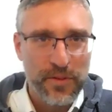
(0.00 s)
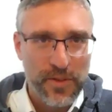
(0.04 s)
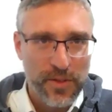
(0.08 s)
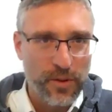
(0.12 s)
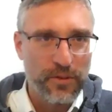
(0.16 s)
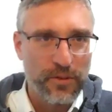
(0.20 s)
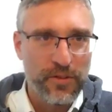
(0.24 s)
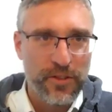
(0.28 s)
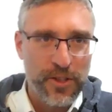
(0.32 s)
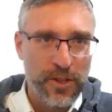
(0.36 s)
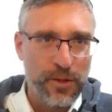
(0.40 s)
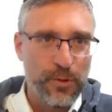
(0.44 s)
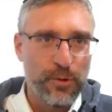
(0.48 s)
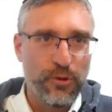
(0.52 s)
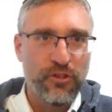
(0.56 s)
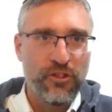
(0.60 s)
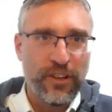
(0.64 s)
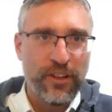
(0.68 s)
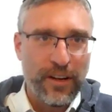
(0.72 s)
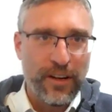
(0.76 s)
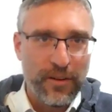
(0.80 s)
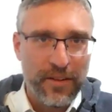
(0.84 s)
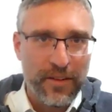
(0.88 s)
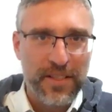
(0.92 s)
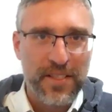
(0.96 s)
So do you
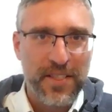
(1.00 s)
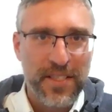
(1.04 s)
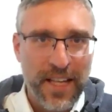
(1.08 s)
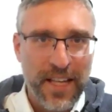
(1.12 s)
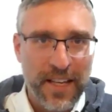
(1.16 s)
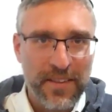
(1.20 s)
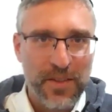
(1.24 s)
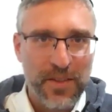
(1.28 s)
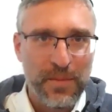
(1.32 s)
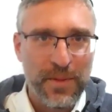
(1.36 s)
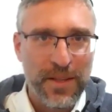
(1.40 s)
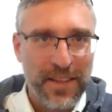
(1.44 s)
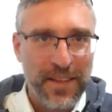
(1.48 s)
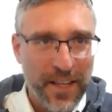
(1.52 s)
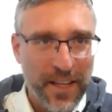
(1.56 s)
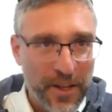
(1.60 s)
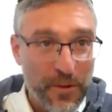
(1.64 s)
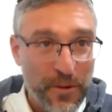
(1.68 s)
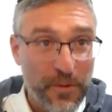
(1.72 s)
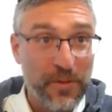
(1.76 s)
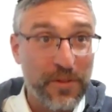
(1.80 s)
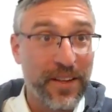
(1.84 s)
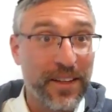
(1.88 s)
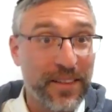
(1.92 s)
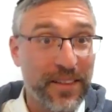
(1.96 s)
share the sentiment that
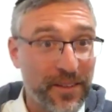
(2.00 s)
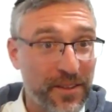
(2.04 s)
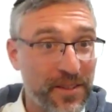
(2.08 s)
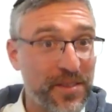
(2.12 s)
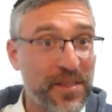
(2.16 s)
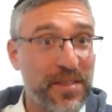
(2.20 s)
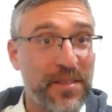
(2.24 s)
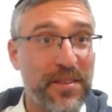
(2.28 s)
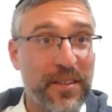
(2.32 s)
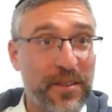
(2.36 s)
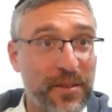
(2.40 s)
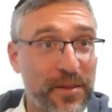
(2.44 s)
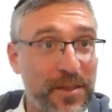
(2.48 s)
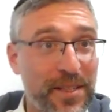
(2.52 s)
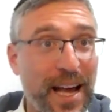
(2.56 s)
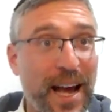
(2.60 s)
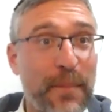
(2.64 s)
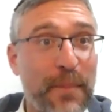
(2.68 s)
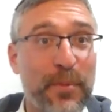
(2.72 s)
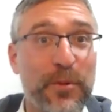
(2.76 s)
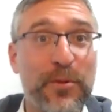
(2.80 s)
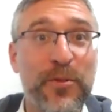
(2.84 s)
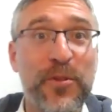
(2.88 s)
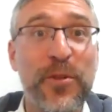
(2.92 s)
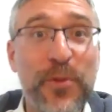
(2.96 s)
you think there's
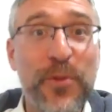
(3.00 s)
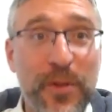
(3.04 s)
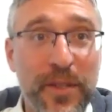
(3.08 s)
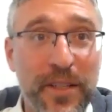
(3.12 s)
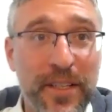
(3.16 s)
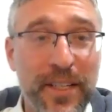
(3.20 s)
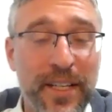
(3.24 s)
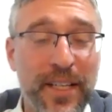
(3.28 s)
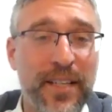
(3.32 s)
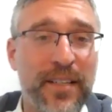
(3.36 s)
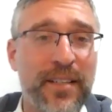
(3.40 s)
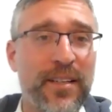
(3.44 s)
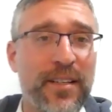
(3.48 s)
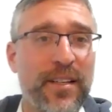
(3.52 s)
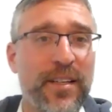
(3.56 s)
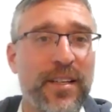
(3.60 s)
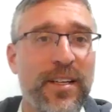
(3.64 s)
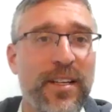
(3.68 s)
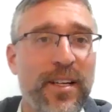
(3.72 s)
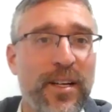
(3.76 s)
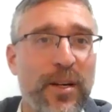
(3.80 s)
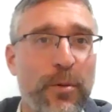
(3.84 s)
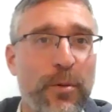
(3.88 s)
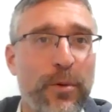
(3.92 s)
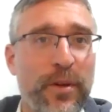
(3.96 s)
opportunity
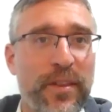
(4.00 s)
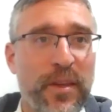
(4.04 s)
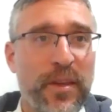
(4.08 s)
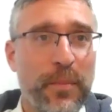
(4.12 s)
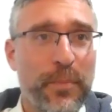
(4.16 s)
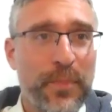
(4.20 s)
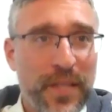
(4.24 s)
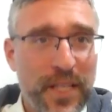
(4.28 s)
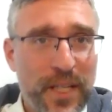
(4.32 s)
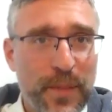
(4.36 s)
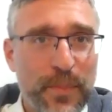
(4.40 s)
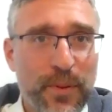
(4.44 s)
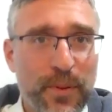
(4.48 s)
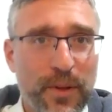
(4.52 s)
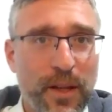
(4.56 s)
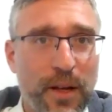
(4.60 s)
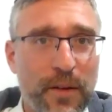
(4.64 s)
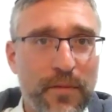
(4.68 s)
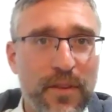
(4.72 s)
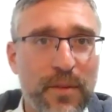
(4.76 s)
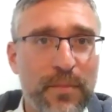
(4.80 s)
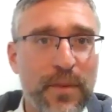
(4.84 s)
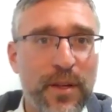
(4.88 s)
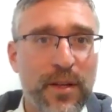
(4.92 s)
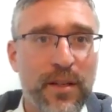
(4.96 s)
with the people
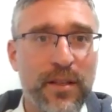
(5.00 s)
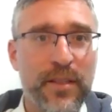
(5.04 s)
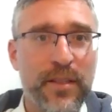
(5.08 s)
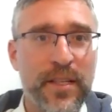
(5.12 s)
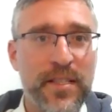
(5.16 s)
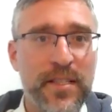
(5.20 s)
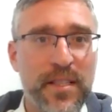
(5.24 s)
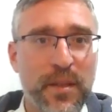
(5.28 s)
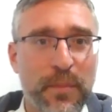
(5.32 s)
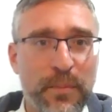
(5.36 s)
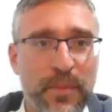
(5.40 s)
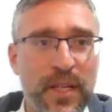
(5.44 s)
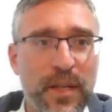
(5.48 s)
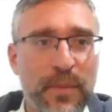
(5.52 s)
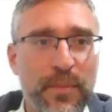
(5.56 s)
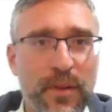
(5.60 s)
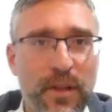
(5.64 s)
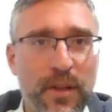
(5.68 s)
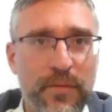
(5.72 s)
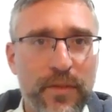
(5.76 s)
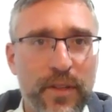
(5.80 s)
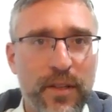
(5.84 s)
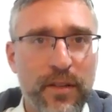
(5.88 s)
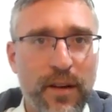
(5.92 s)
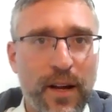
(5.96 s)
of the Middle East, the people
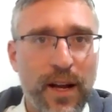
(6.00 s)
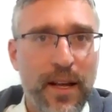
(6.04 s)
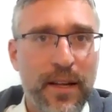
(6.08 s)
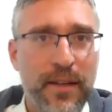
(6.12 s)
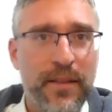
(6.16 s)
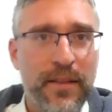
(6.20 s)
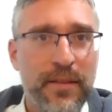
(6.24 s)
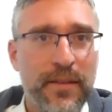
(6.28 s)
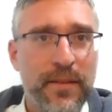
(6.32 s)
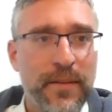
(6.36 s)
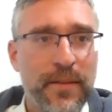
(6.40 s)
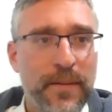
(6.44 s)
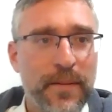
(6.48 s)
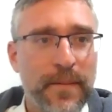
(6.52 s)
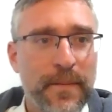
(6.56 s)
of Iran?